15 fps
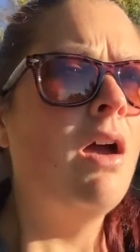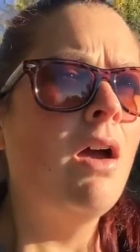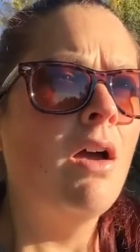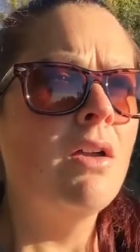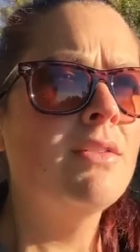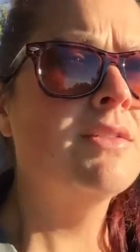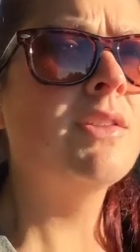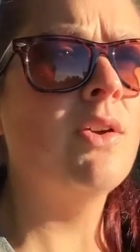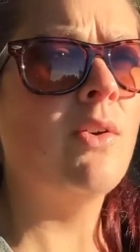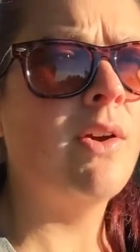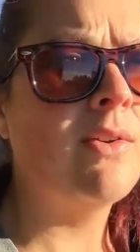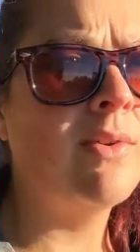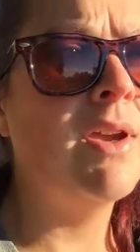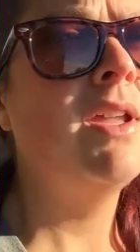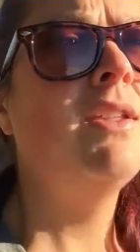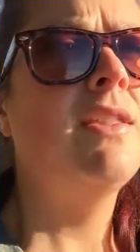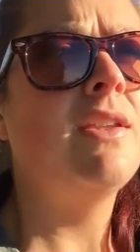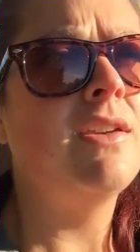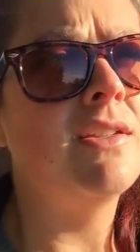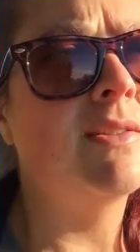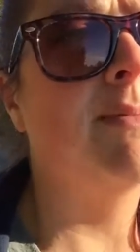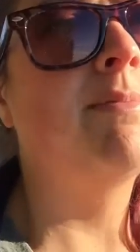So I read
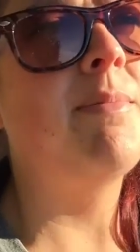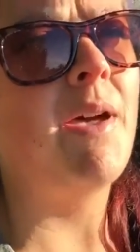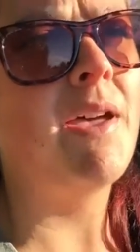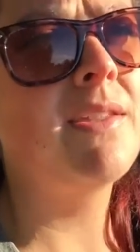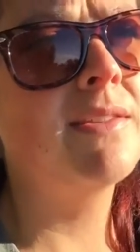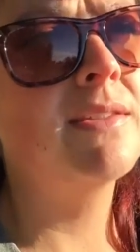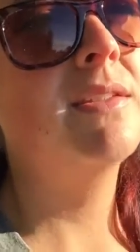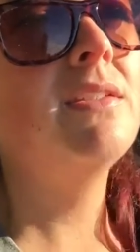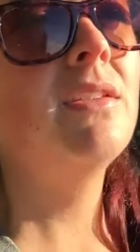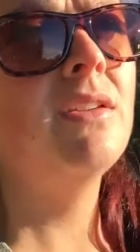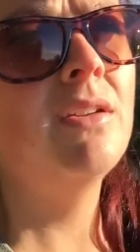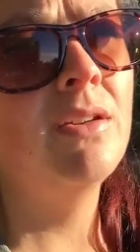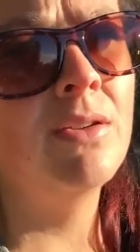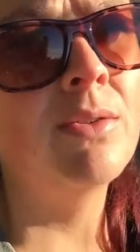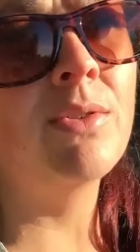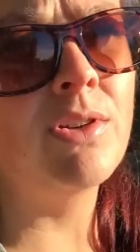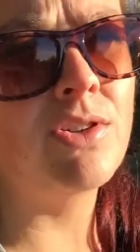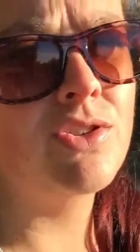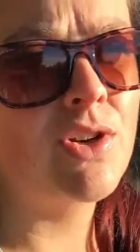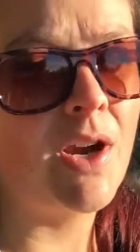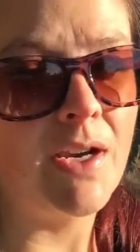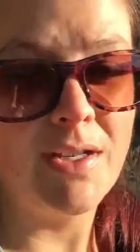that it's best when you're
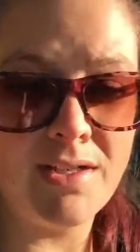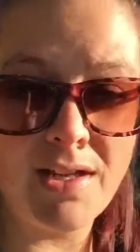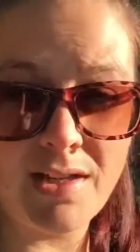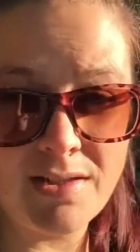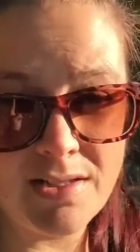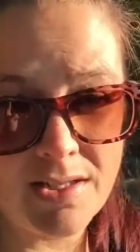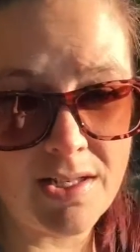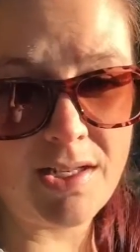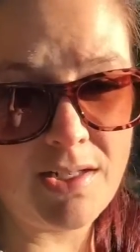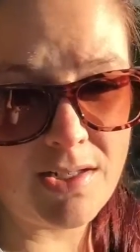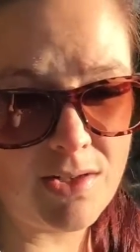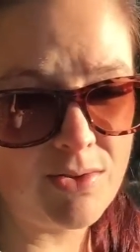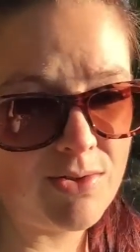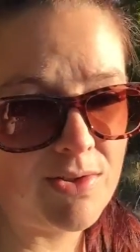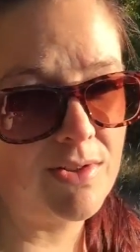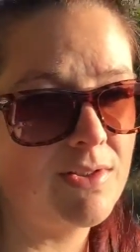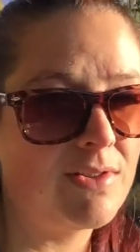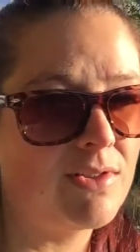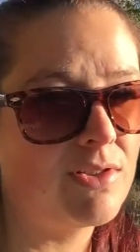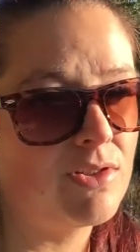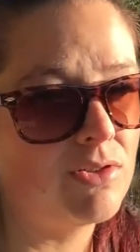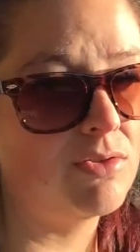trying to get into
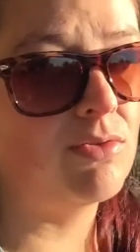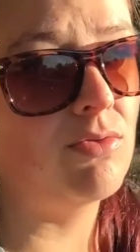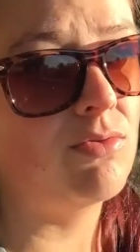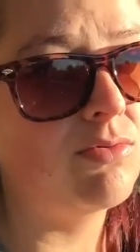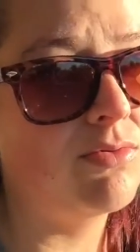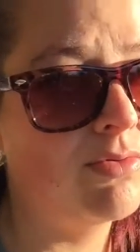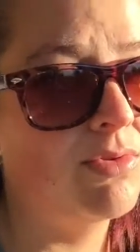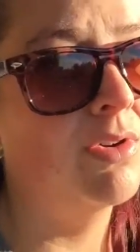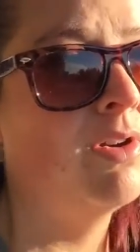ketosis to